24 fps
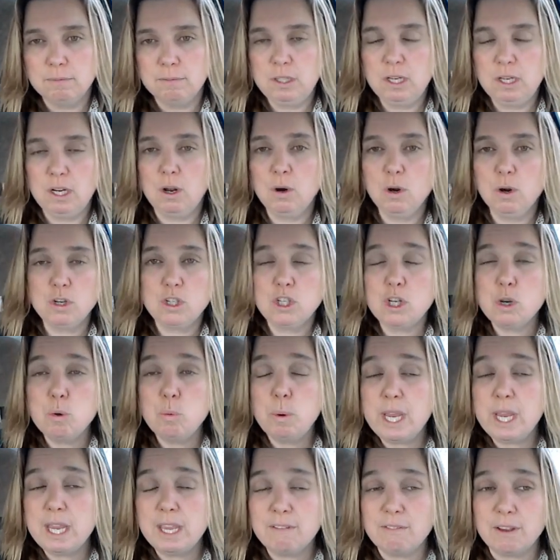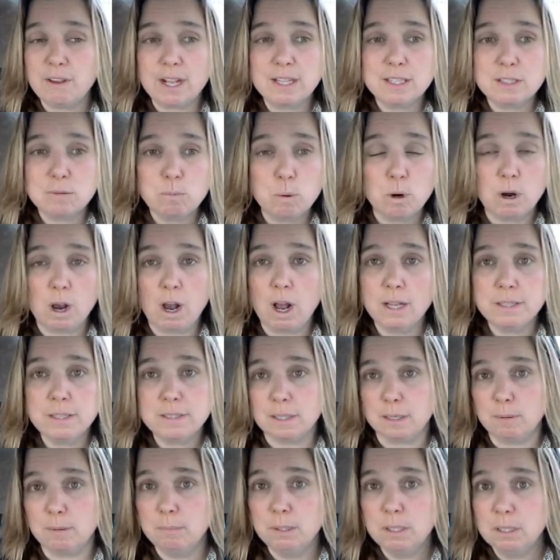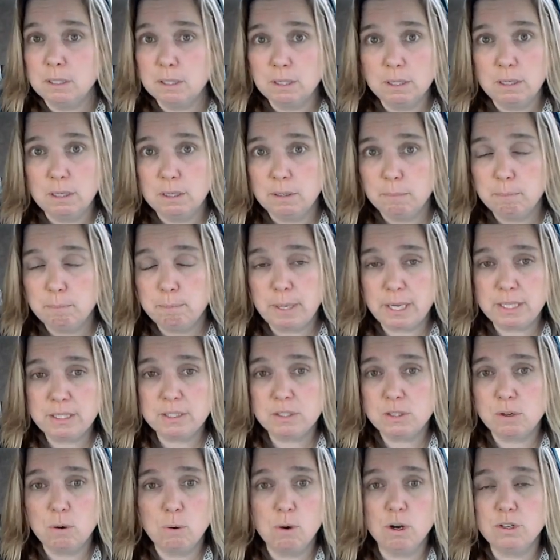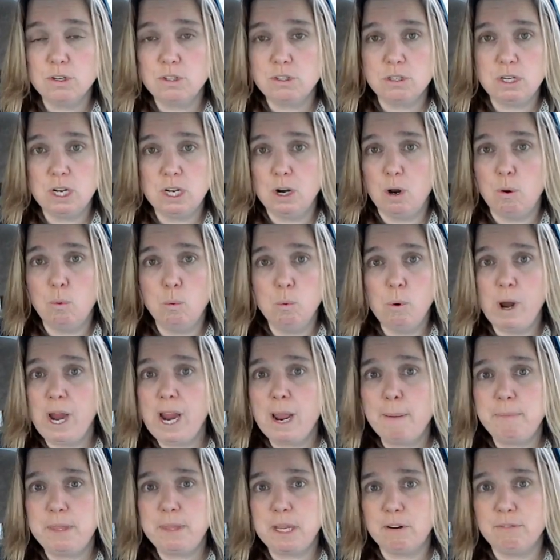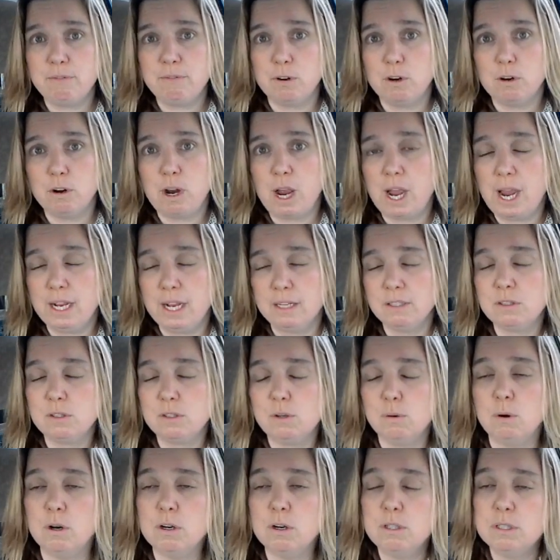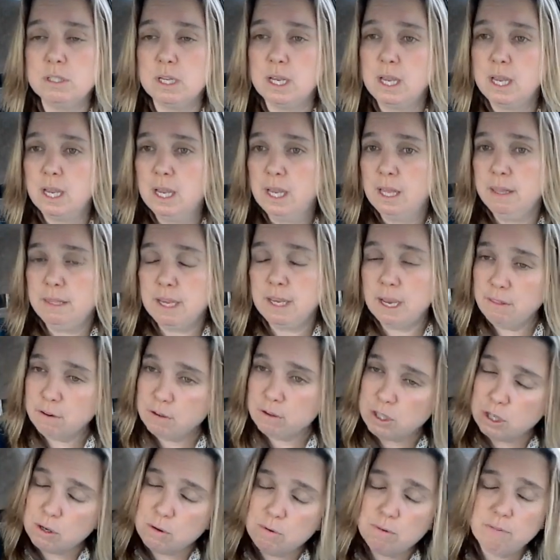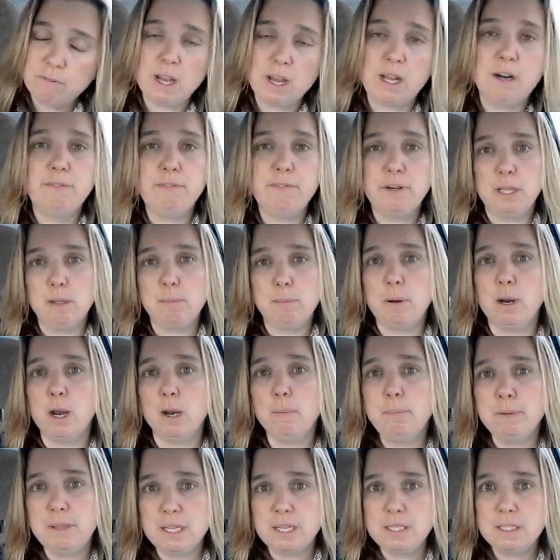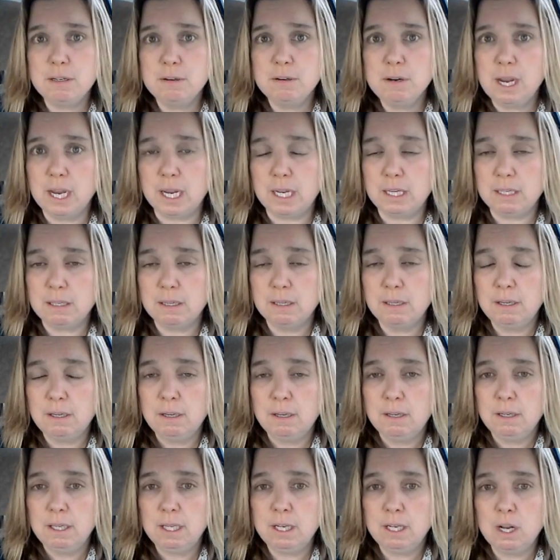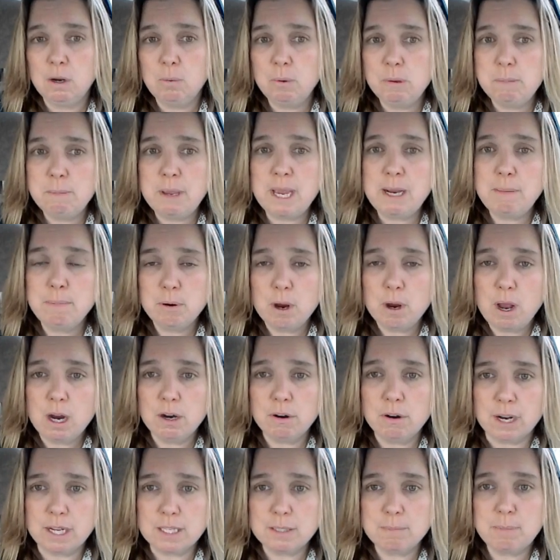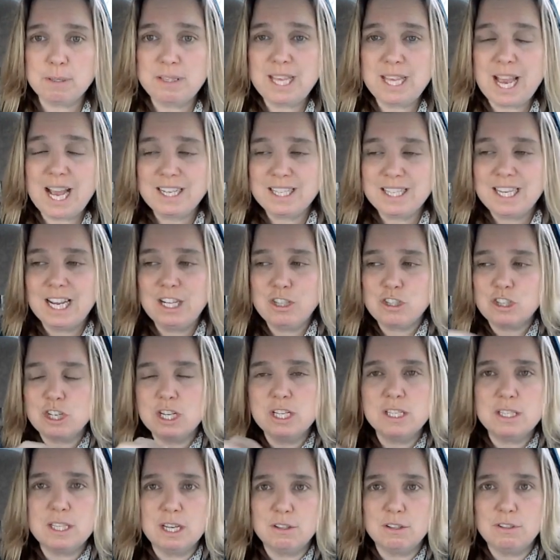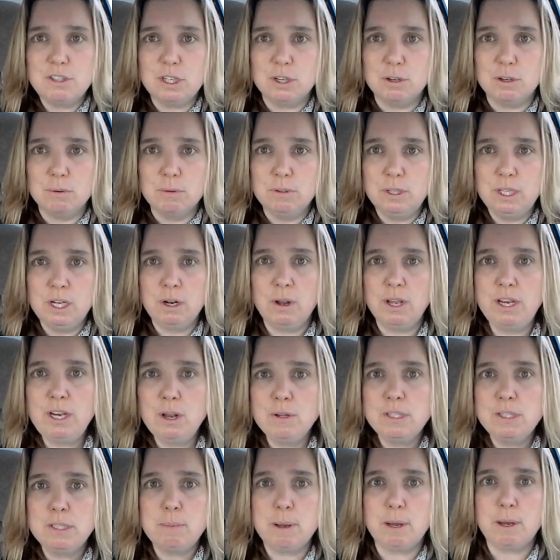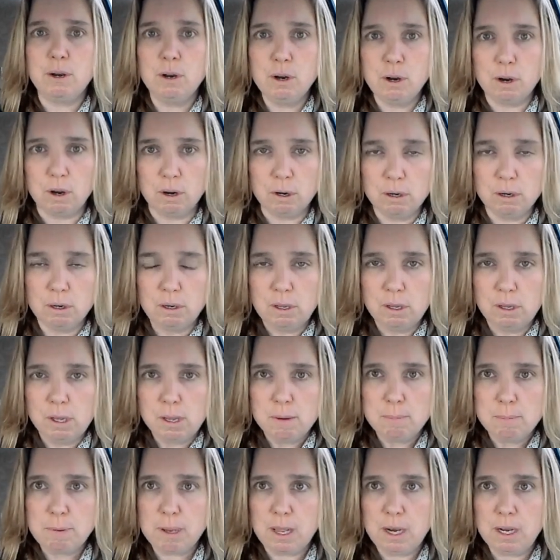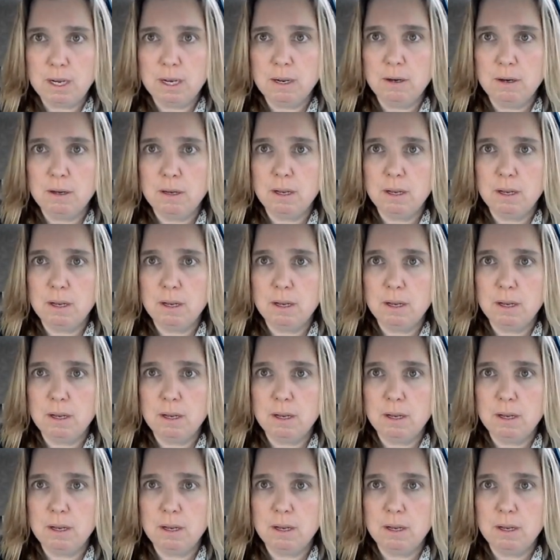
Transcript: you know, her two week events were awesome. Best scores, you know, way up there for her highest scores. The other two kind of fell apart, but that's all right. You know, we made progress, but that tension is there too. You know, I know it's about her but